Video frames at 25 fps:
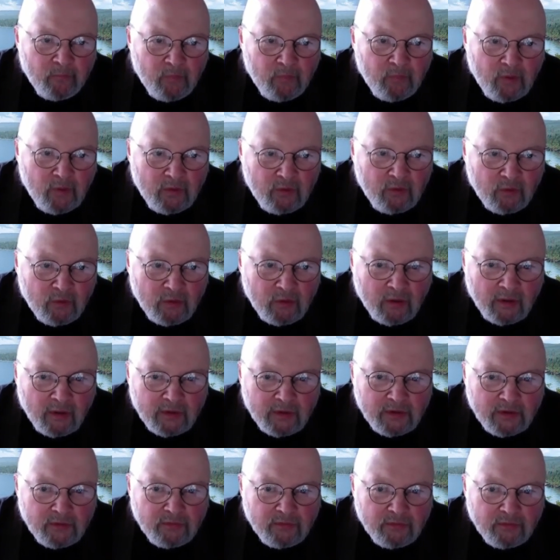and you'll
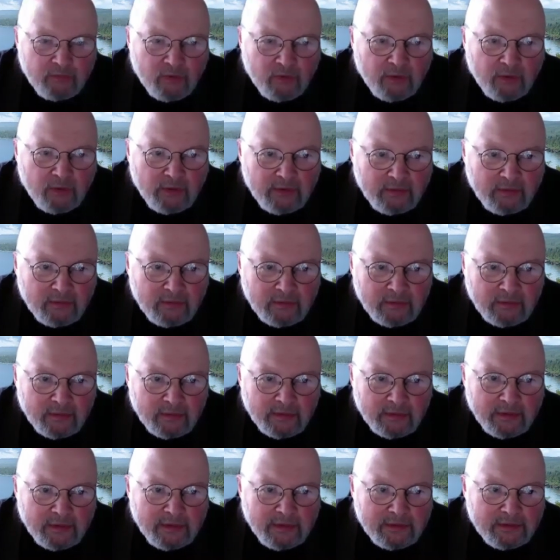argue for it or
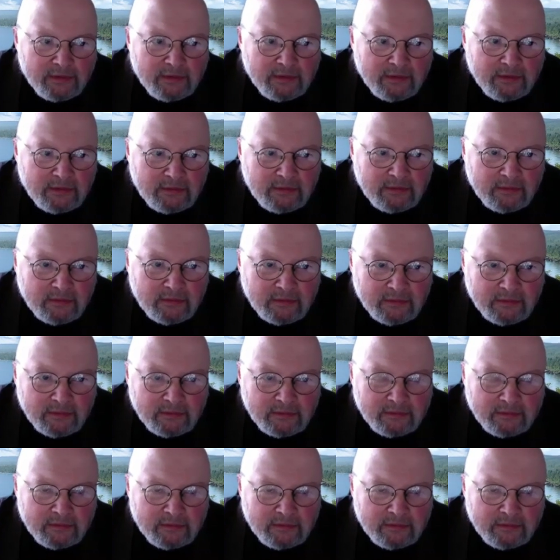against it, or